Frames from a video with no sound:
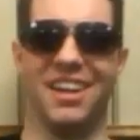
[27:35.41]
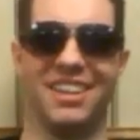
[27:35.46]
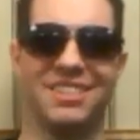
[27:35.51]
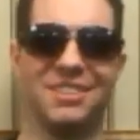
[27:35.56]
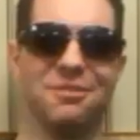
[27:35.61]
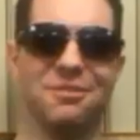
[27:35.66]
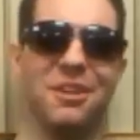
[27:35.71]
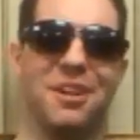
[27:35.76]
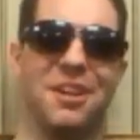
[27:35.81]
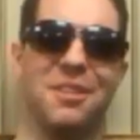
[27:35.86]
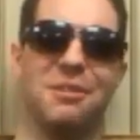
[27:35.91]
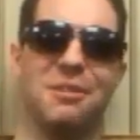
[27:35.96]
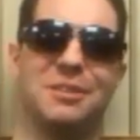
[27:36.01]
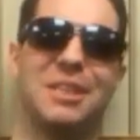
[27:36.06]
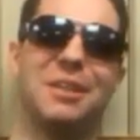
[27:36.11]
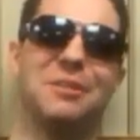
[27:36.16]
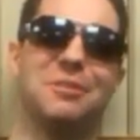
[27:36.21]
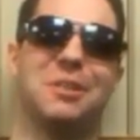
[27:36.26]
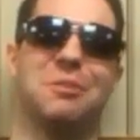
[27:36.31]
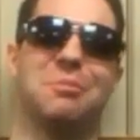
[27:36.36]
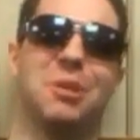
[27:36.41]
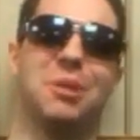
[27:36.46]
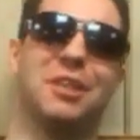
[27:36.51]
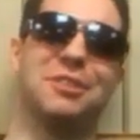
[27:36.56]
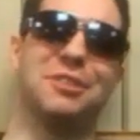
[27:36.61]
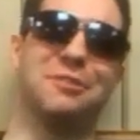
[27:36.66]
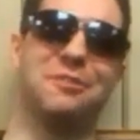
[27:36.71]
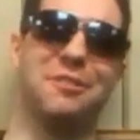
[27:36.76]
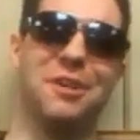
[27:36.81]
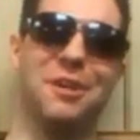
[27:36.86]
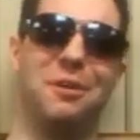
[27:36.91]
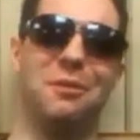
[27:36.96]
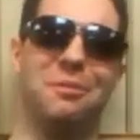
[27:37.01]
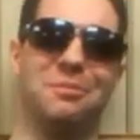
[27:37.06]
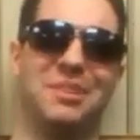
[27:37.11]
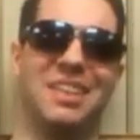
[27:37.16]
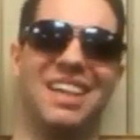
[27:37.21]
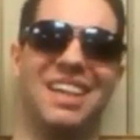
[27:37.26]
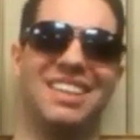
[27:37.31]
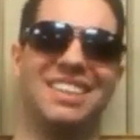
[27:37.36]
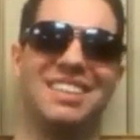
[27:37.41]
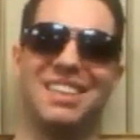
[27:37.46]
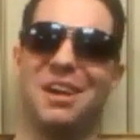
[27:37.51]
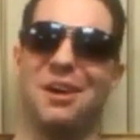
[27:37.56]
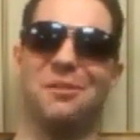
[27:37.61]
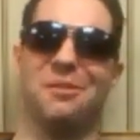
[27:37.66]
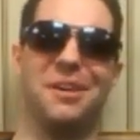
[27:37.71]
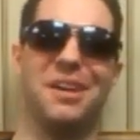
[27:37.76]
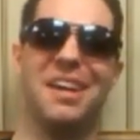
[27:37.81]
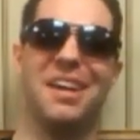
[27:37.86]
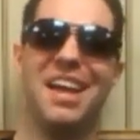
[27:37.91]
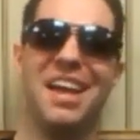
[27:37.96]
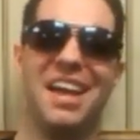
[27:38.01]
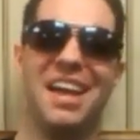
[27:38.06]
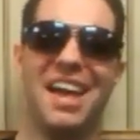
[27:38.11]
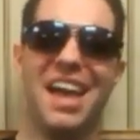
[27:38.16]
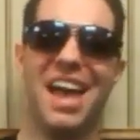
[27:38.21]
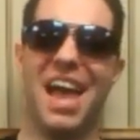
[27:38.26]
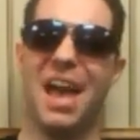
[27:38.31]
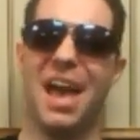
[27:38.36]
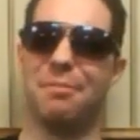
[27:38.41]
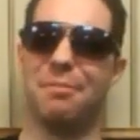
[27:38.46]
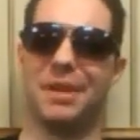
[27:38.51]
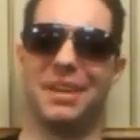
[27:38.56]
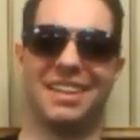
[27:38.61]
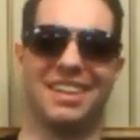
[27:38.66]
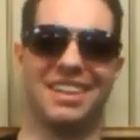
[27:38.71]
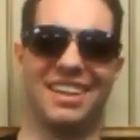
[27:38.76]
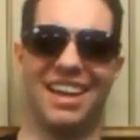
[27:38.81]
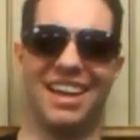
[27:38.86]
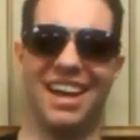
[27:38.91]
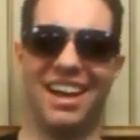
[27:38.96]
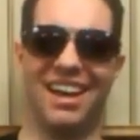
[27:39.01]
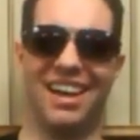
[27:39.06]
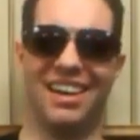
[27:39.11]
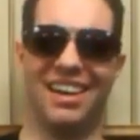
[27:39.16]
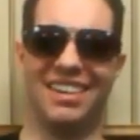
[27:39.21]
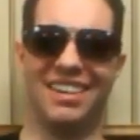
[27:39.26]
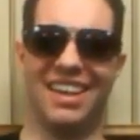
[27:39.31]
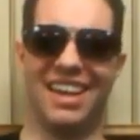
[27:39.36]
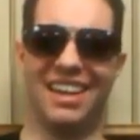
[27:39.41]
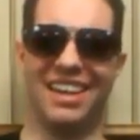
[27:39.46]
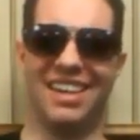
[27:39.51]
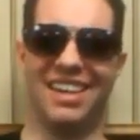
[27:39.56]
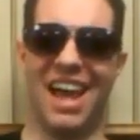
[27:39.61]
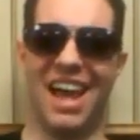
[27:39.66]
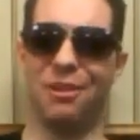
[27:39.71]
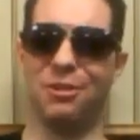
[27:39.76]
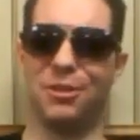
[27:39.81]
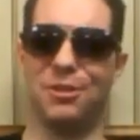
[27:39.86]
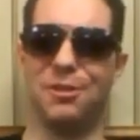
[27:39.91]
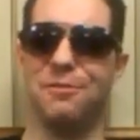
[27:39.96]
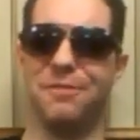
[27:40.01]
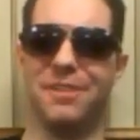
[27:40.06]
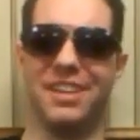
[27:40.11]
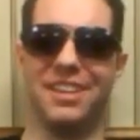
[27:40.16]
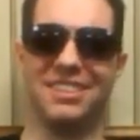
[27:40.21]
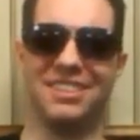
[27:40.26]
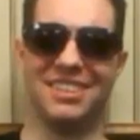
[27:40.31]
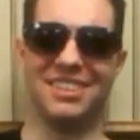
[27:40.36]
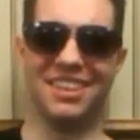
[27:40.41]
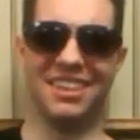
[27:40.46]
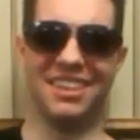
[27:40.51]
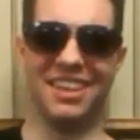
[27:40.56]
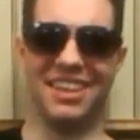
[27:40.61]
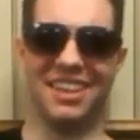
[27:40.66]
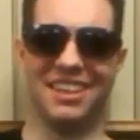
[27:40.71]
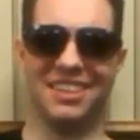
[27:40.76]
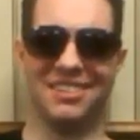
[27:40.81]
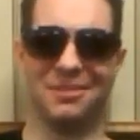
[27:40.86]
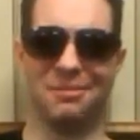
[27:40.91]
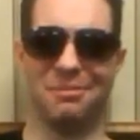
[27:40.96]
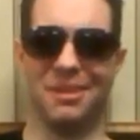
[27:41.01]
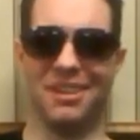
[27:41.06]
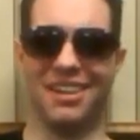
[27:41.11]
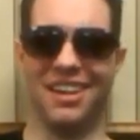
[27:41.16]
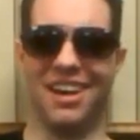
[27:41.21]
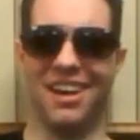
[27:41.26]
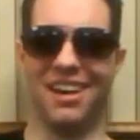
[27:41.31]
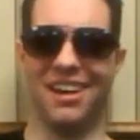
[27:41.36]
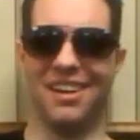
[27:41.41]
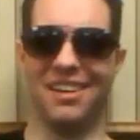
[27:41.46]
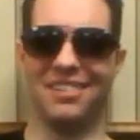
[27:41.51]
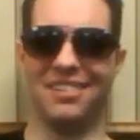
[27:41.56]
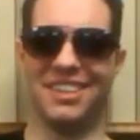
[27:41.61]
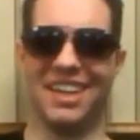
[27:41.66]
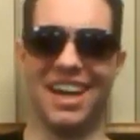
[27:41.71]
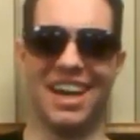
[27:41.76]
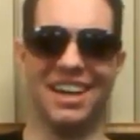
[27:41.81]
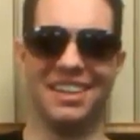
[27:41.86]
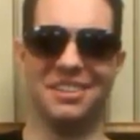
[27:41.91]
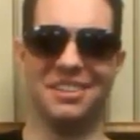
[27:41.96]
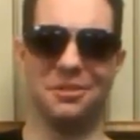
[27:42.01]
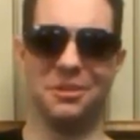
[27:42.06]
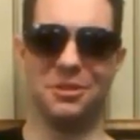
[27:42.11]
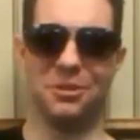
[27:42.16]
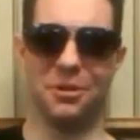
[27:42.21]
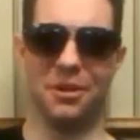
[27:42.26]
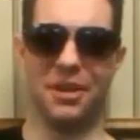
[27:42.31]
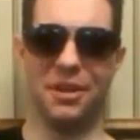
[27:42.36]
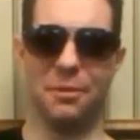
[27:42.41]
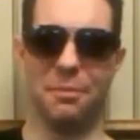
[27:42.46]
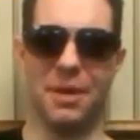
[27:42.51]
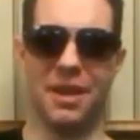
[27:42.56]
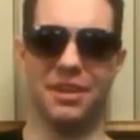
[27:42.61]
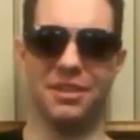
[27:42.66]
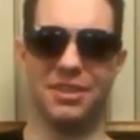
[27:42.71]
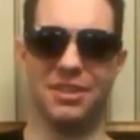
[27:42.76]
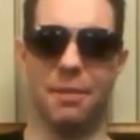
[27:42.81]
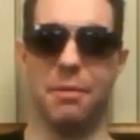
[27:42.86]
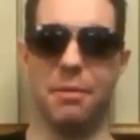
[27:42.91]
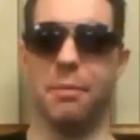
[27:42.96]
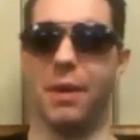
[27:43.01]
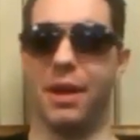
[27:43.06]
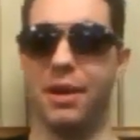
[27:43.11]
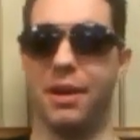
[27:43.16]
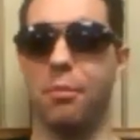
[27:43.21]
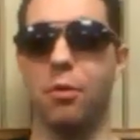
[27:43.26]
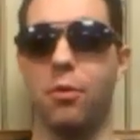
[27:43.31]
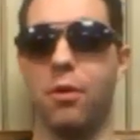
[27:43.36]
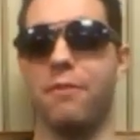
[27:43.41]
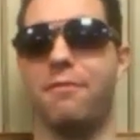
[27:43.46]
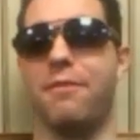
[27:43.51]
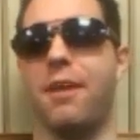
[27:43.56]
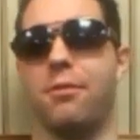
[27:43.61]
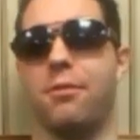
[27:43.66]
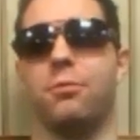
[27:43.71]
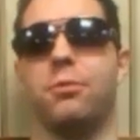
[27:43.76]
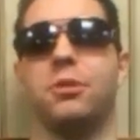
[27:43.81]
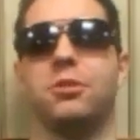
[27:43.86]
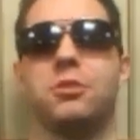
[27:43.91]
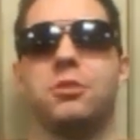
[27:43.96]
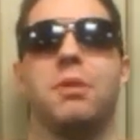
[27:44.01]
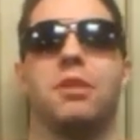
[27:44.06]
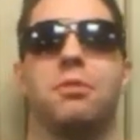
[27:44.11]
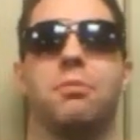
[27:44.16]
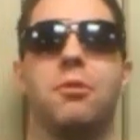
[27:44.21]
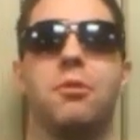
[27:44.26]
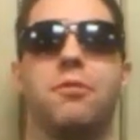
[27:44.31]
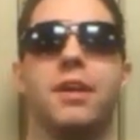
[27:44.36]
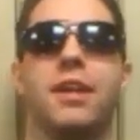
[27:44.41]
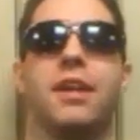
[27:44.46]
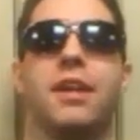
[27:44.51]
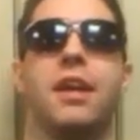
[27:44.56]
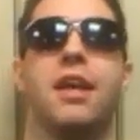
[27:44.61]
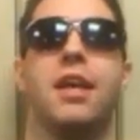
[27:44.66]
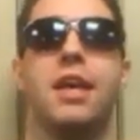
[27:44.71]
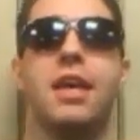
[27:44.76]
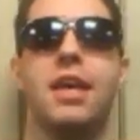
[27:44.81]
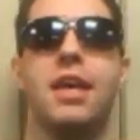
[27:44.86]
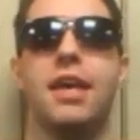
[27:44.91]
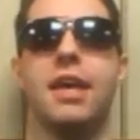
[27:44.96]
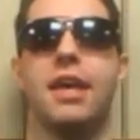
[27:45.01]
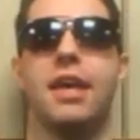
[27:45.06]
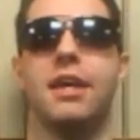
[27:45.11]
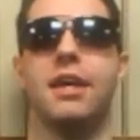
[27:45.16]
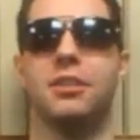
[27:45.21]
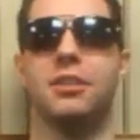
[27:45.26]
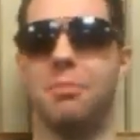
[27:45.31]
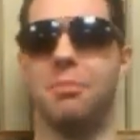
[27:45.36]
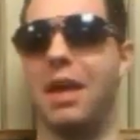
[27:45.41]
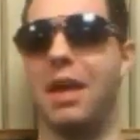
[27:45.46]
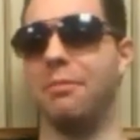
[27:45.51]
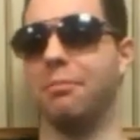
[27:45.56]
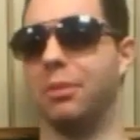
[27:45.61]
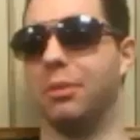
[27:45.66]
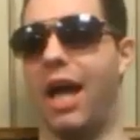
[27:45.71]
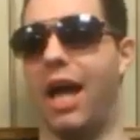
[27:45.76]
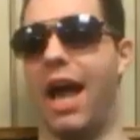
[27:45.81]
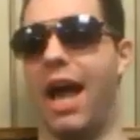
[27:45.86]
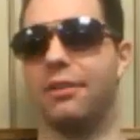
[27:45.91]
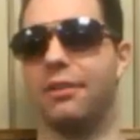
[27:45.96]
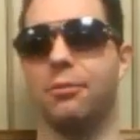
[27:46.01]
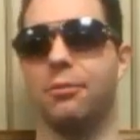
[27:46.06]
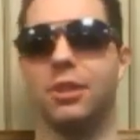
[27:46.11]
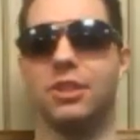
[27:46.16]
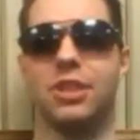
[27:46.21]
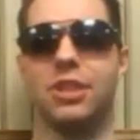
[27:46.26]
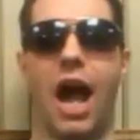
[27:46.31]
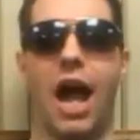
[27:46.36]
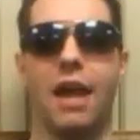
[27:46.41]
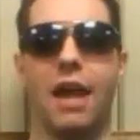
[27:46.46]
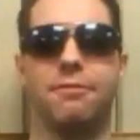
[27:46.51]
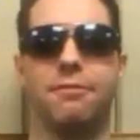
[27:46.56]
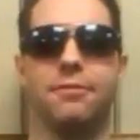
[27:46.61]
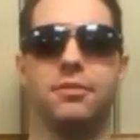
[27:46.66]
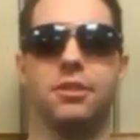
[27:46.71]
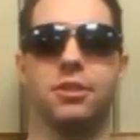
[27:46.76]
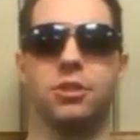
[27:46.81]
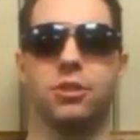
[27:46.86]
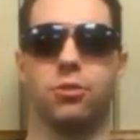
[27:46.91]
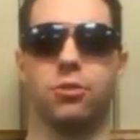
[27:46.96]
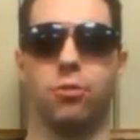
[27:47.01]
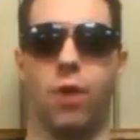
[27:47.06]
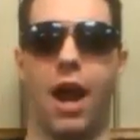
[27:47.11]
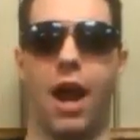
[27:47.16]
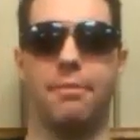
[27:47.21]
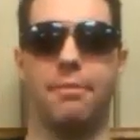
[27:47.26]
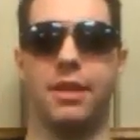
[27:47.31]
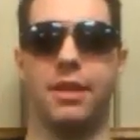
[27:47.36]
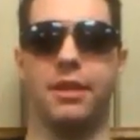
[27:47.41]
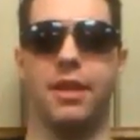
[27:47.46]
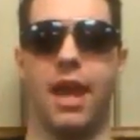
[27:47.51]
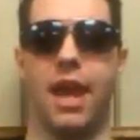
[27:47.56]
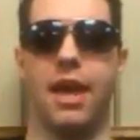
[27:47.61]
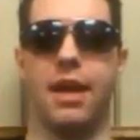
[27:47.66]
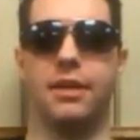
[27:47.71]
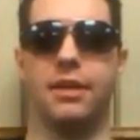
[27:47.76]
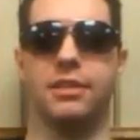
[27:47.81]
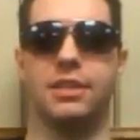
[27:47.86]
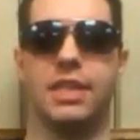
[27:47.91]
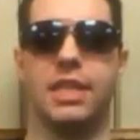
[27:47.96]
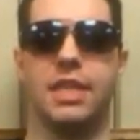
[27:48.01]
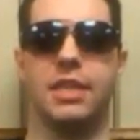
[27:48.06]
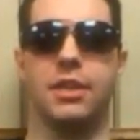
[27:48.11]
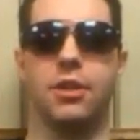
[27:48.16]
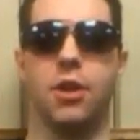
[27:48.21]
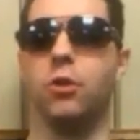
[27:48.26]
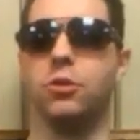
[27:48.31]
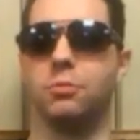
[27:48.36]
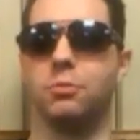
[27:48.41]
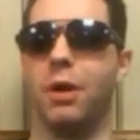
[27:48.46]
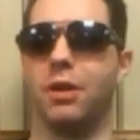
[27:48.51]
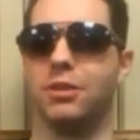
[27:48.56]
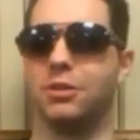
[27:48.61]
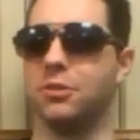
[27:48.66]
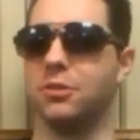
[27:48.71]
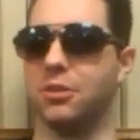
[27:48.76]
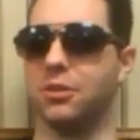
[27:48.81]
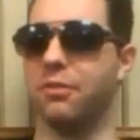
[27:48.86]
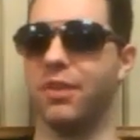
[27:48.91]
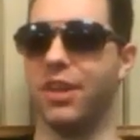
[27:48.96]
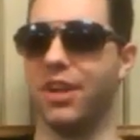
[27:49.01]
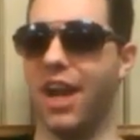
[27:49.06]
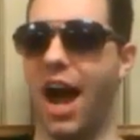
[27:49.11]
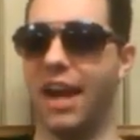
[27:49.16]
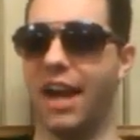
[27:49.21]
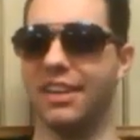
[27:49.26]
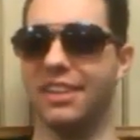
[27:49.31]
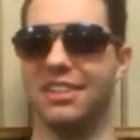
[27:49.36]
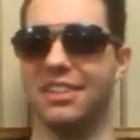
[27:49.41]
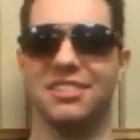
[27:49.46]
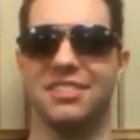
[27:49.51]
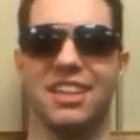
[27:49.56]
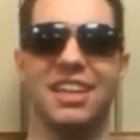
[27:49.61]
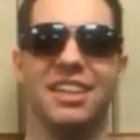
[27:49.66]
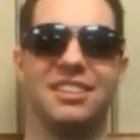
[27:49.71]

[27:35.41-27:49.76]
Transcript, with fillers: It's one of those guilty pleasure films that is so epic uh, in how goofy and silly it is. But uh, yeah, I do enjoy Independence Day. But my number one favorite Will Smith movie is Men in Black, which I've described it as the Ghostbusters of the 90s.